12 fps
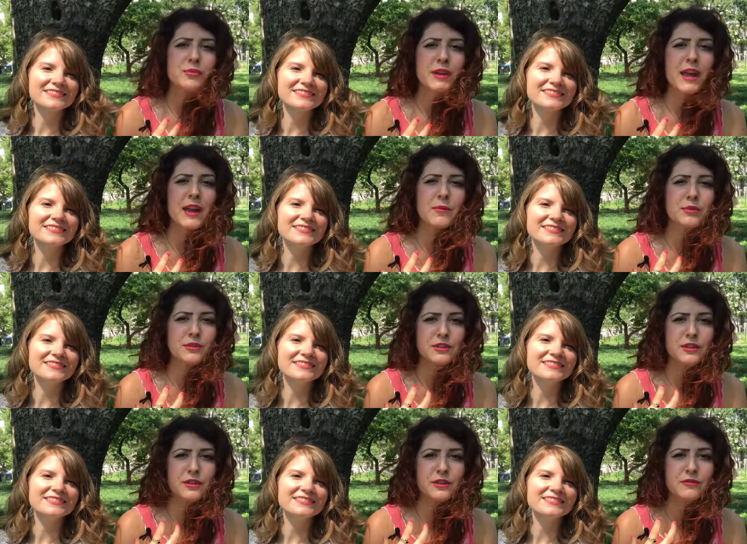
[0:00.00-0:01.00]
Speaker 1: to be able
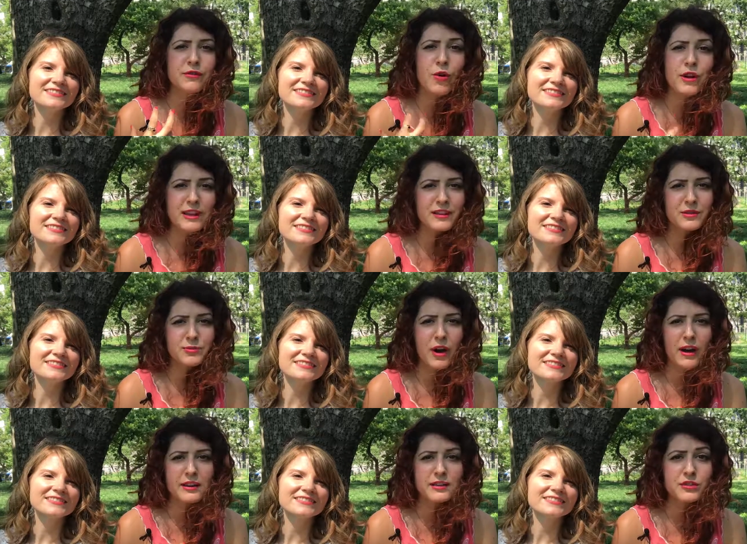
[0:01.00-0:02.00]
to locate these
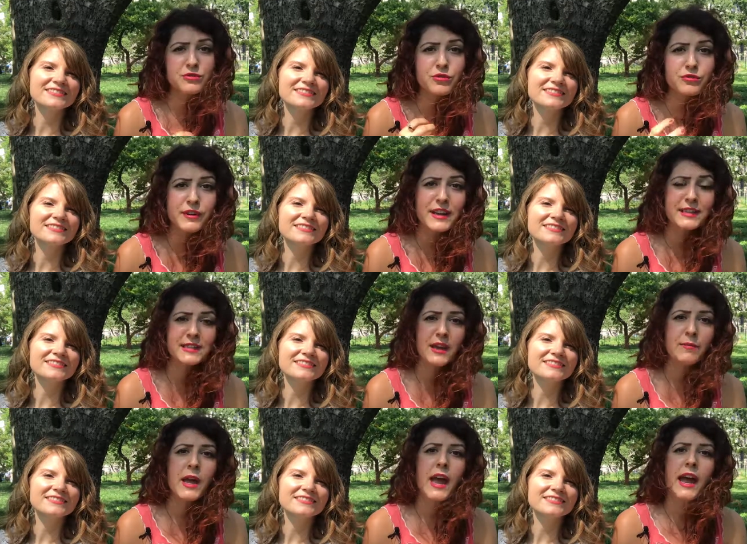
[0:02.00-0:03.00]
blockages, release
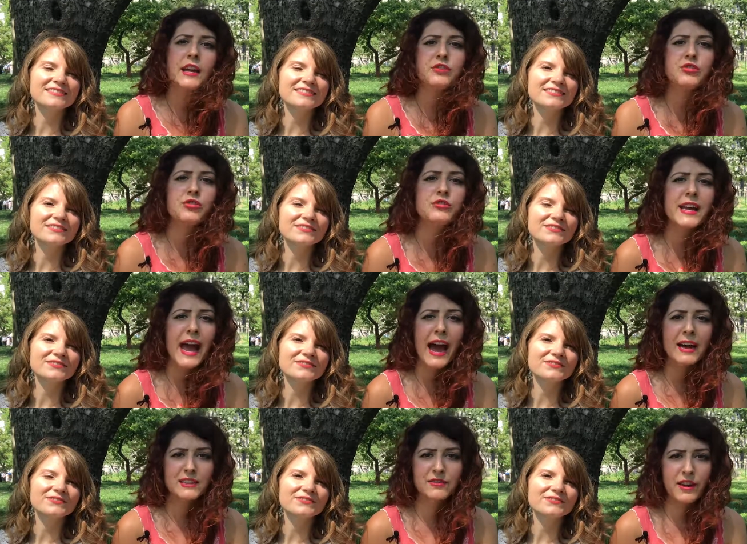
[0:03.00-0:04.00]
them, and truly
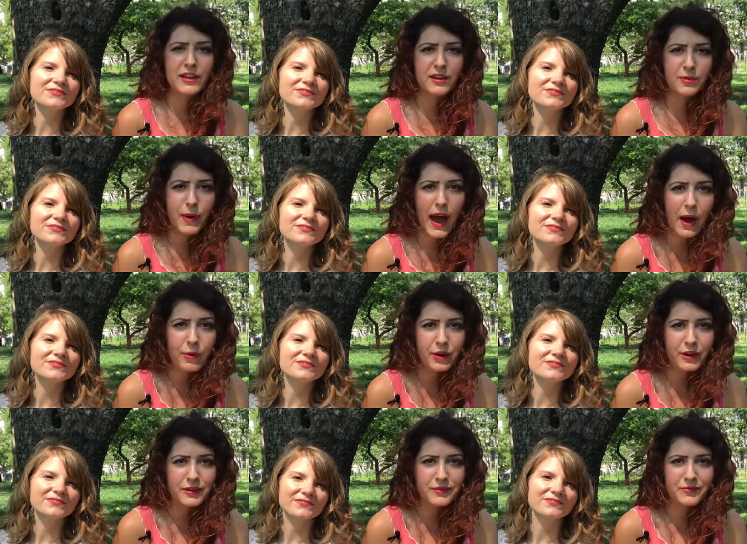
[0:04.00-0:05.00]
activate their
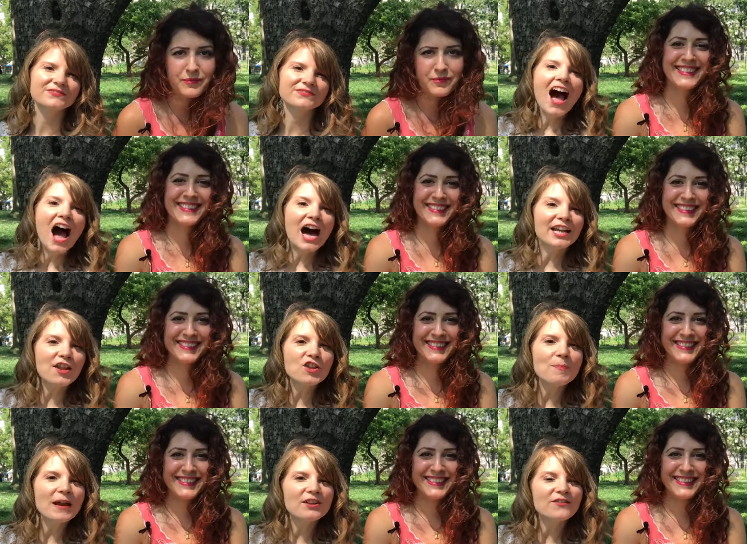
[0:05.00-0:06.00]
power.
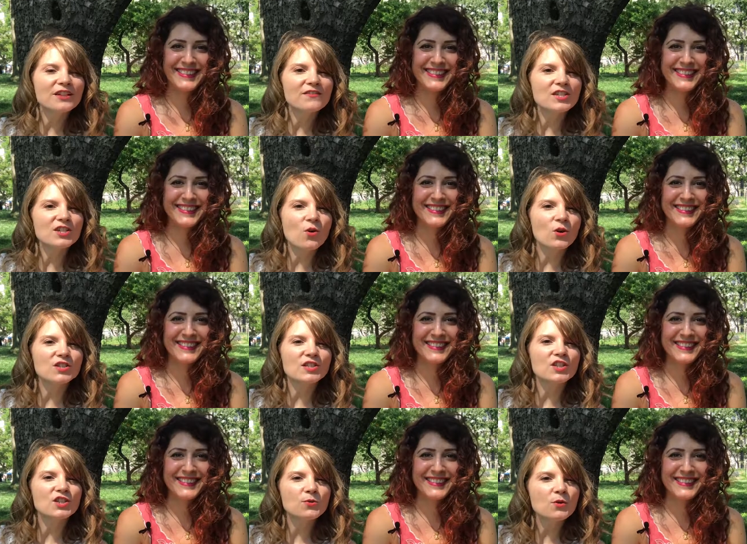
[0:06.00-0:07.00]
Another
Speaker 2: benefit of this course
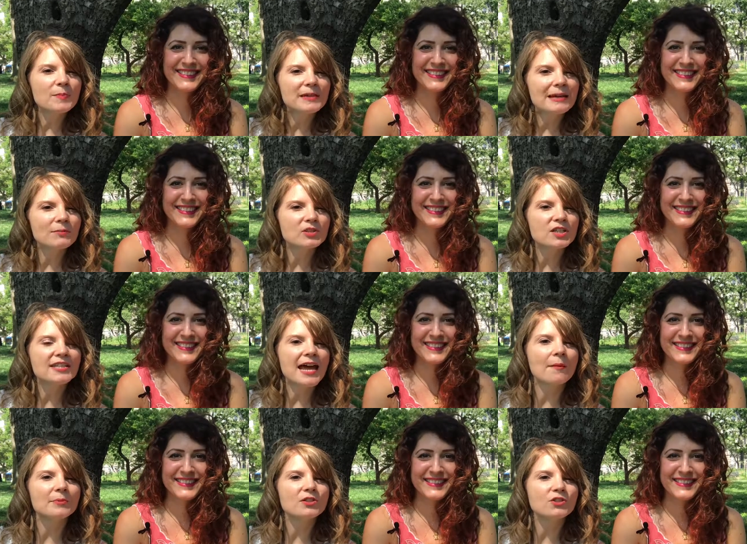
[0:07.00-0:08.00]
is you will be able to
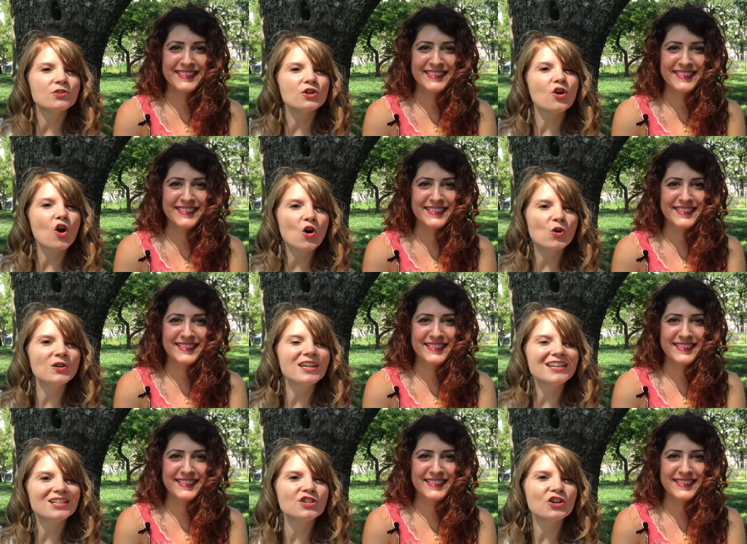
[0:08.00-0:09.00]
tap into your own
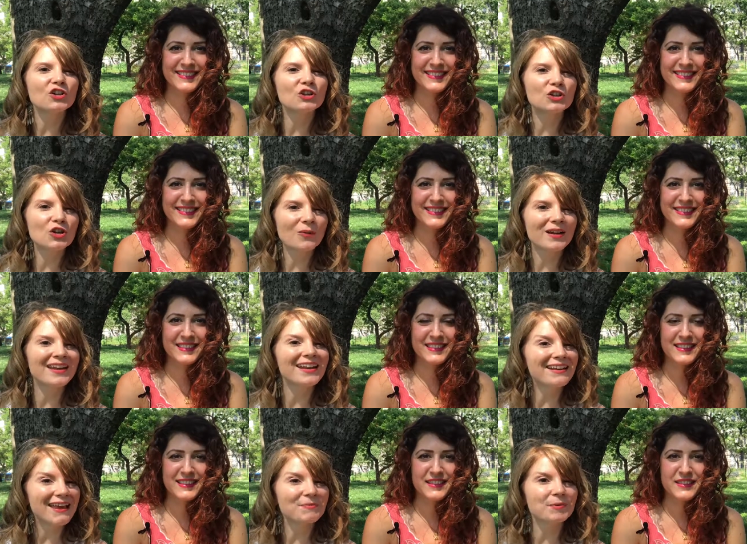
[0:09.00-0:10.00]
internal knowing
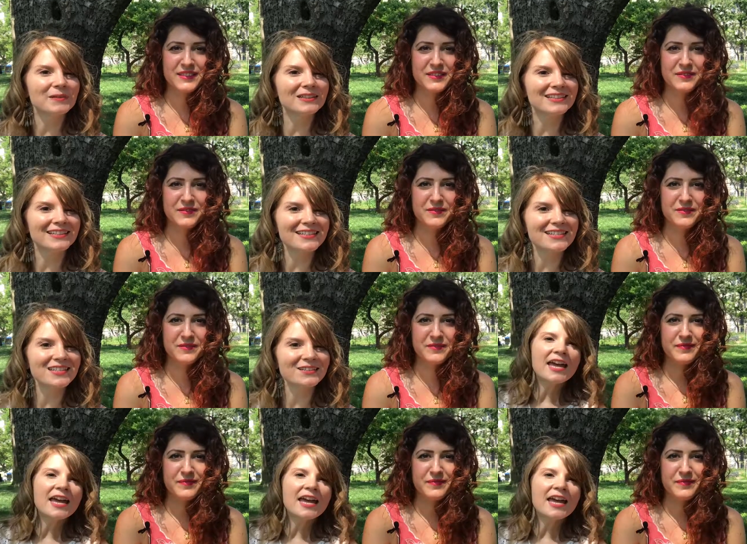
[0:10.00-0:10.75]
and capabilities.